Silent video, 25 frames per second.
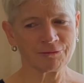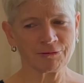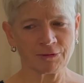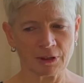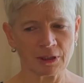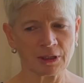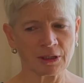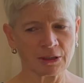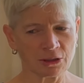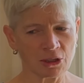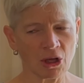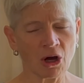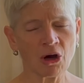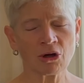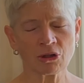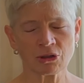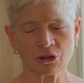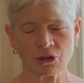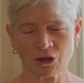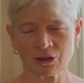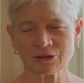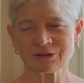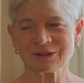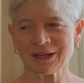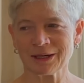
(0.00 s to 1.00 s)
A long,
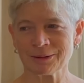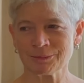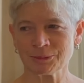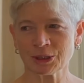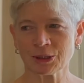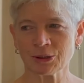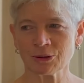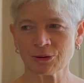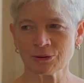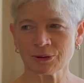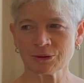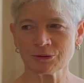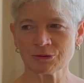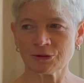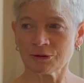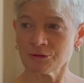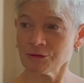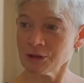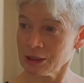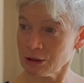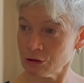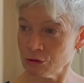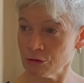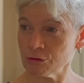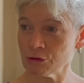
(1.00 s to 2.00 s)
long time ago. I was on
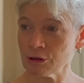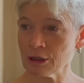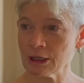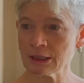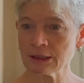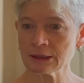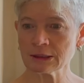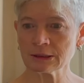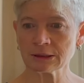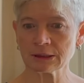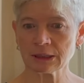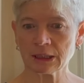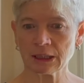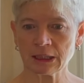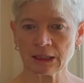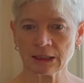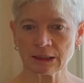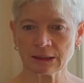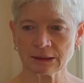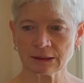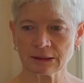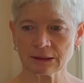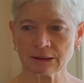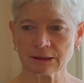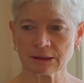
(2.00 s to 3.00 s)
Vancouver Island,
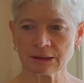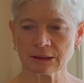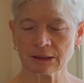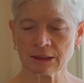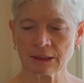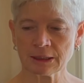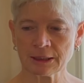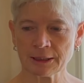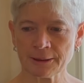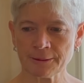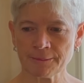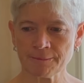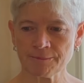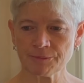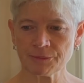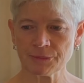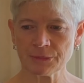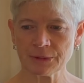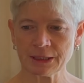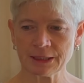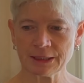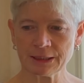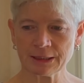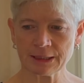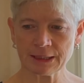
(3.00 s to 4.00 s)
and um,
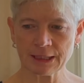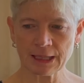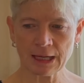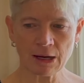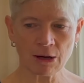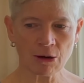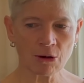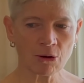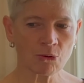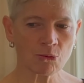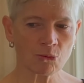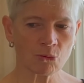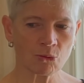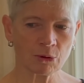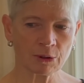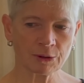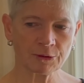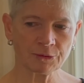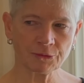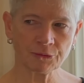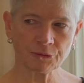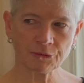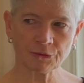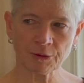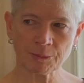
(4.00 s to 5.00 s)
there was
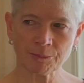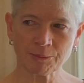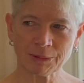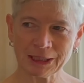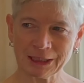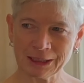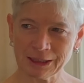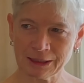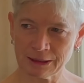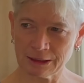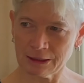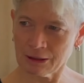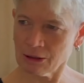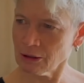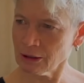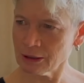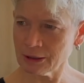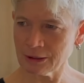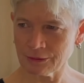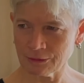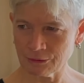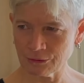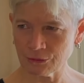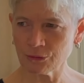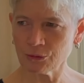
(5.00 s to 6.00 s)
somebody in the
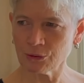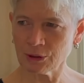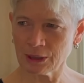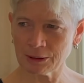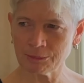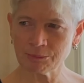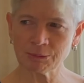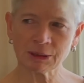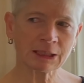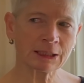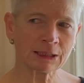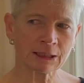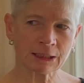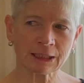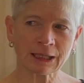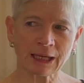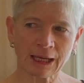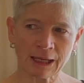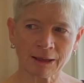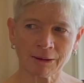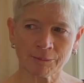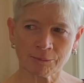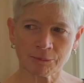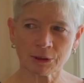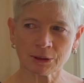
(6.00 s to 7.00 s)
audience who had been in a
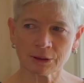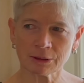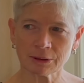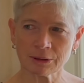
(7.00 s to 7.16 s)
camp.